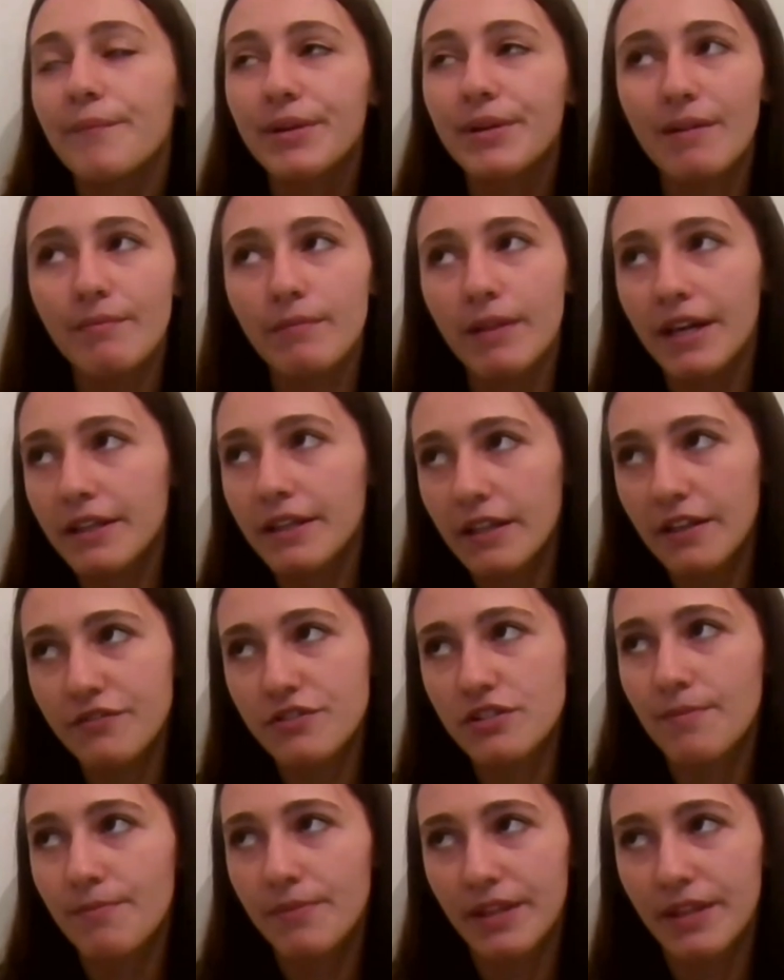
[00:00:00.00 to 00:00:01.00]
But I'm like, if
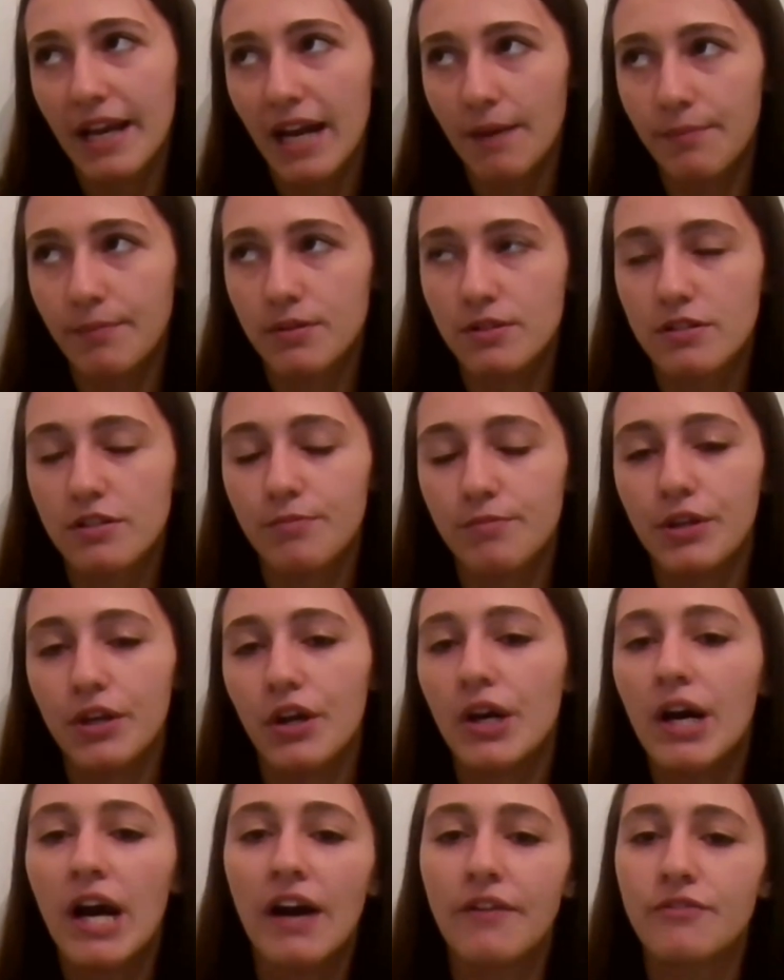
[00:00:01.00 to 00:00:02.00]
something happens to
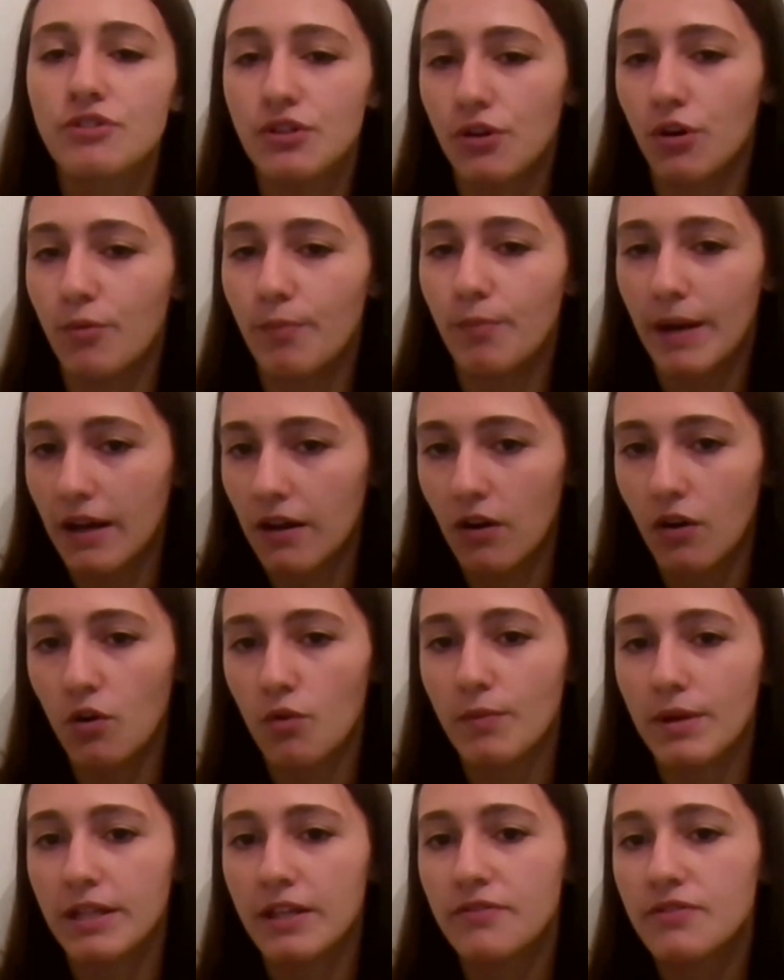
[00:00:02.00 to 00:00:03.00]
me, I have to go back
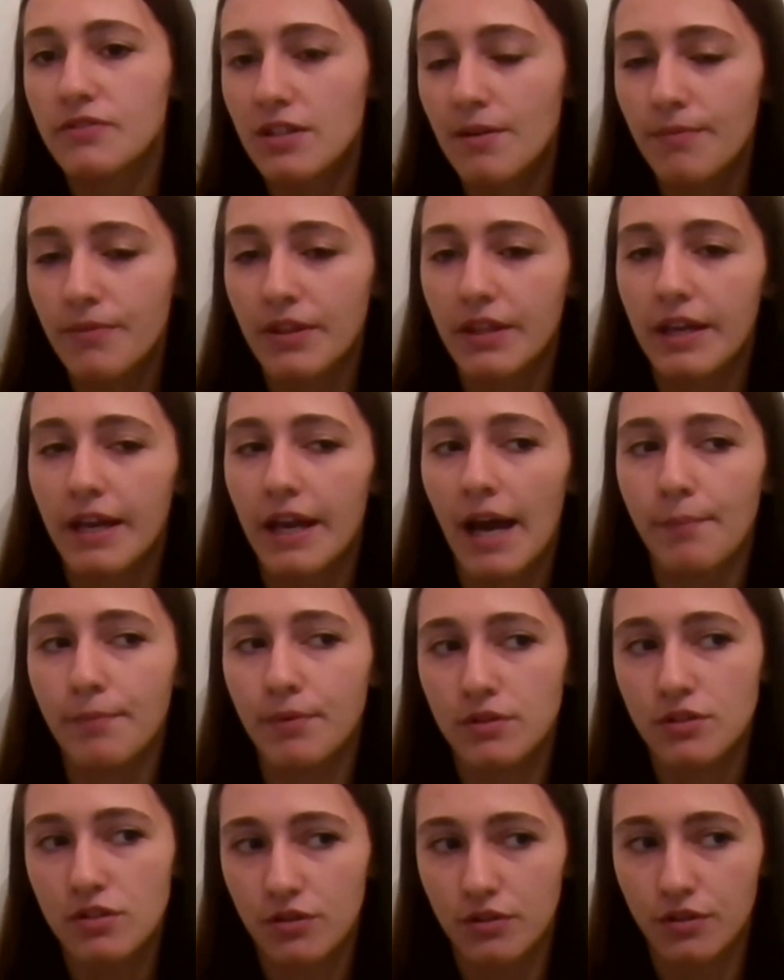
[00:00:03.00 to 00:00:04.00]
home. And if something
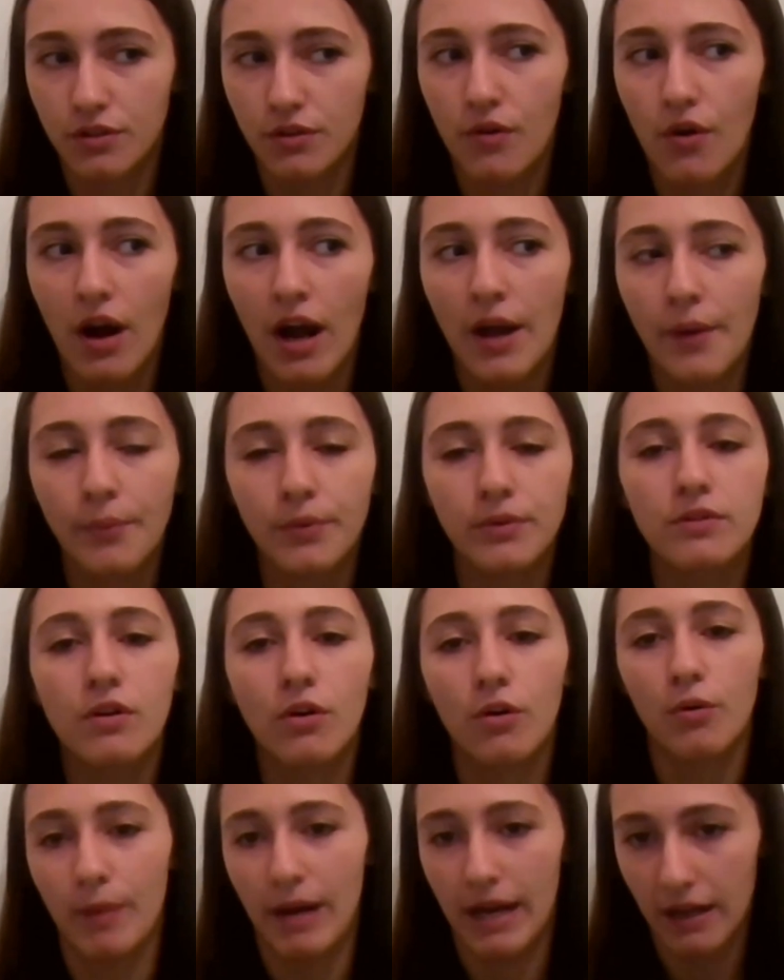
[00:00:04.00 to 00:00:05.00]
happens to you, I would
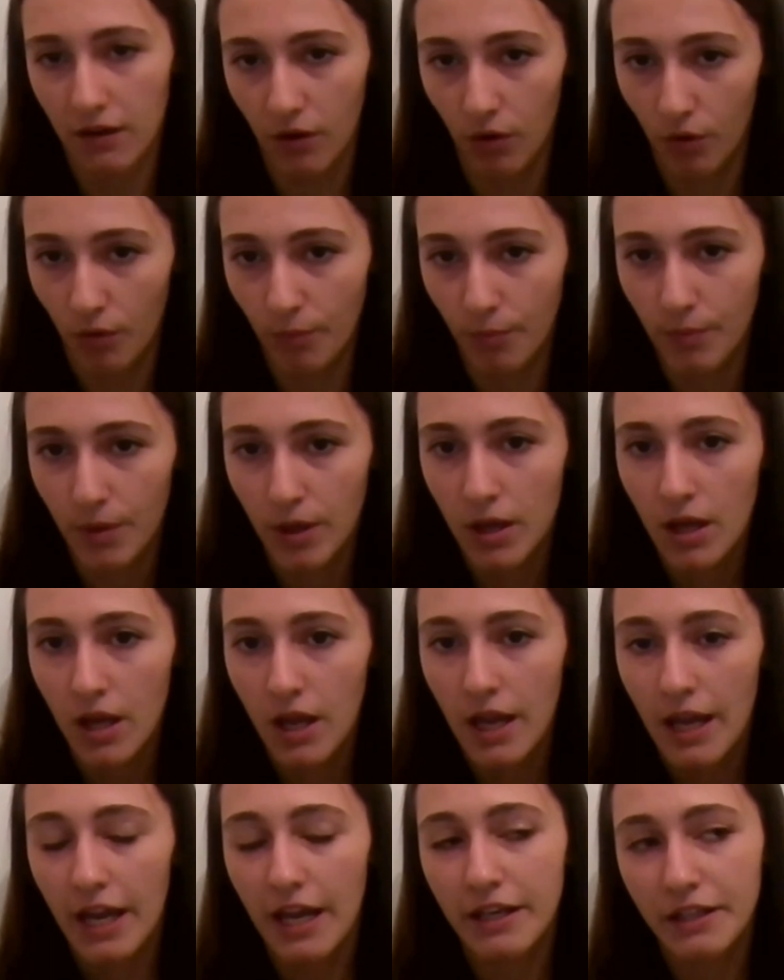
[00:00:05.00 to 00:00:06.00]
go back home.
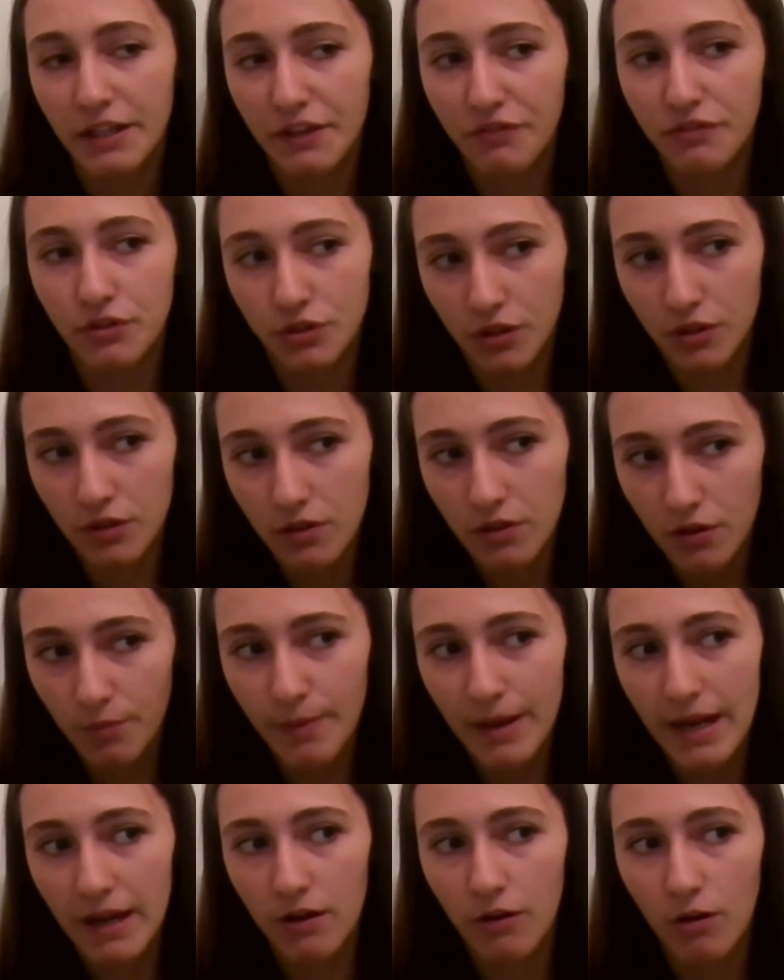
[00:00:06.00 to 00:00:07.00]
And if you don't go
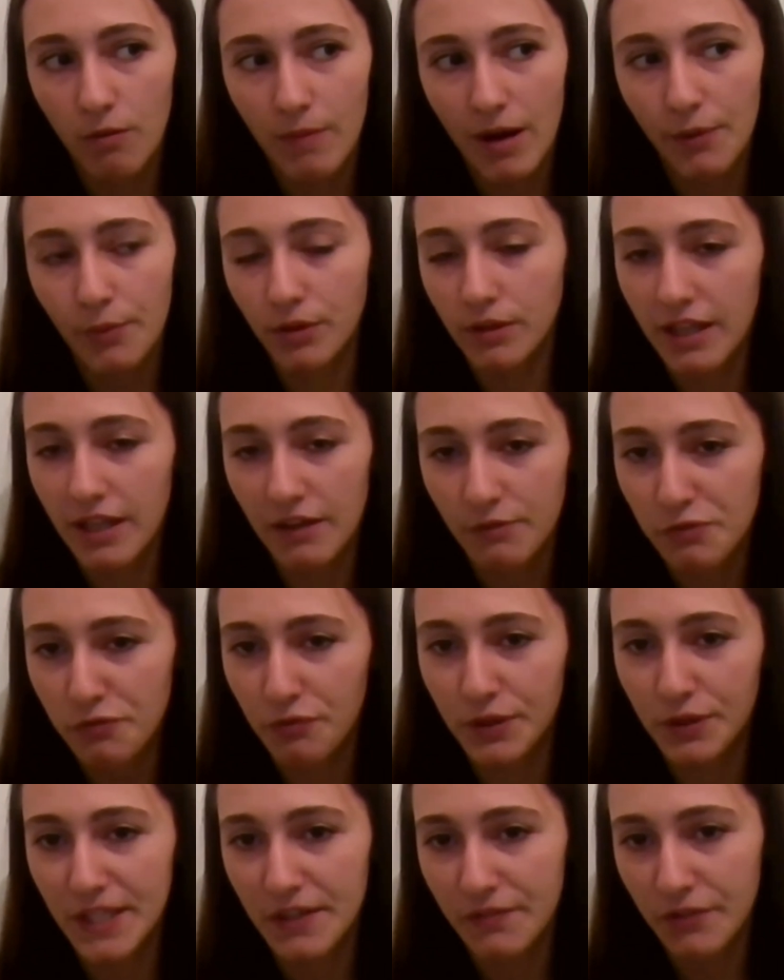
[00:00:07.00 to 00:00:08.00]
back home, I will never
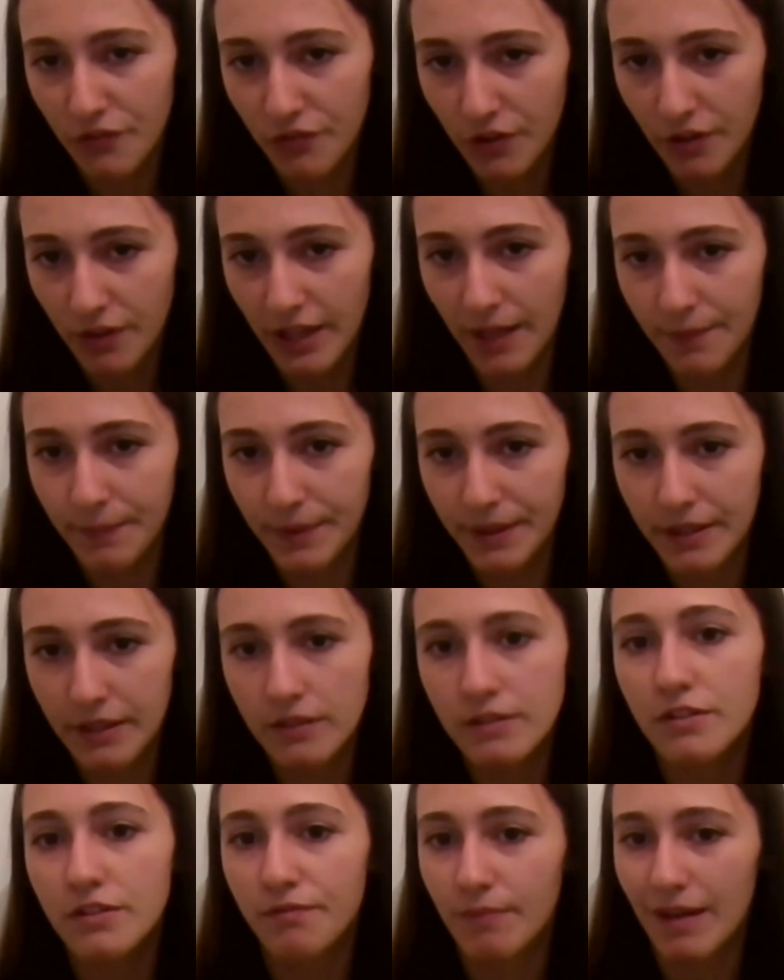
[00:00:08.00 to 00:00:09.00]
forgive you for that
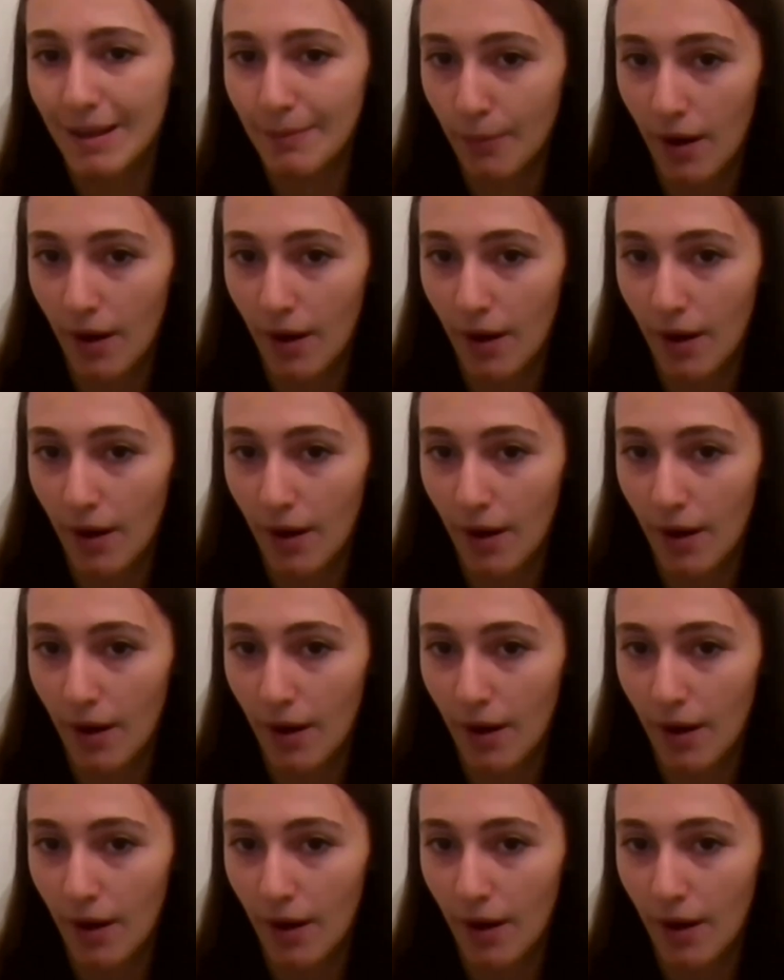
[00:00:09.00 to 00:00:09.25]
because of my